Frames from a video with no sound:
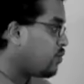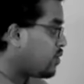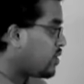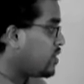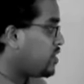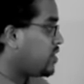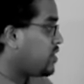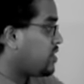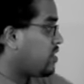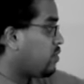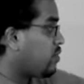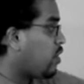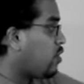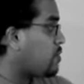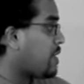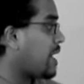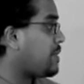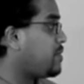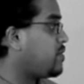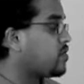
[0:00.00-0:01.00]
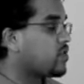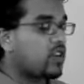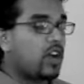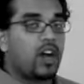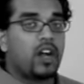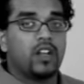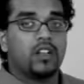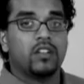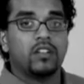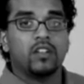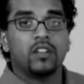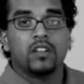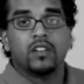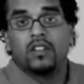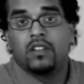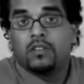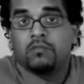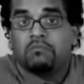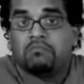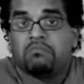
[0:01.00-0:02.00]
the roadmap you saw.
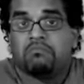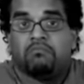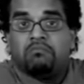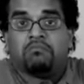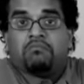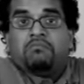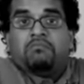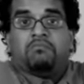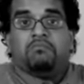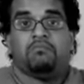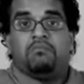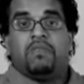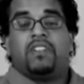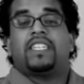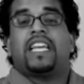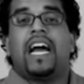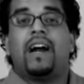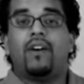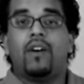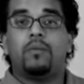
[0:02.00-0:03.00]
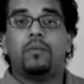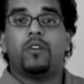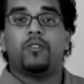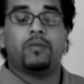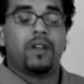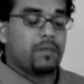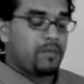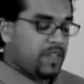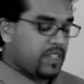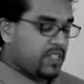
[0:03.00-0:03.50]
It's how I built my